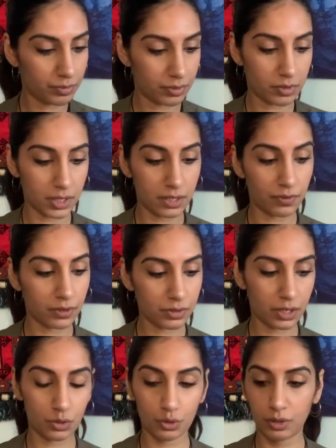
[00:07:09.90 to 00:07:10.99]
This feels
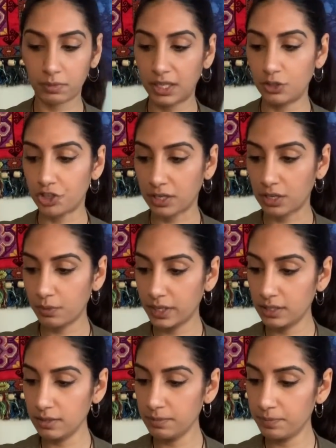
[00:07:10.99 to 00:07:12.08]
extremely genuine.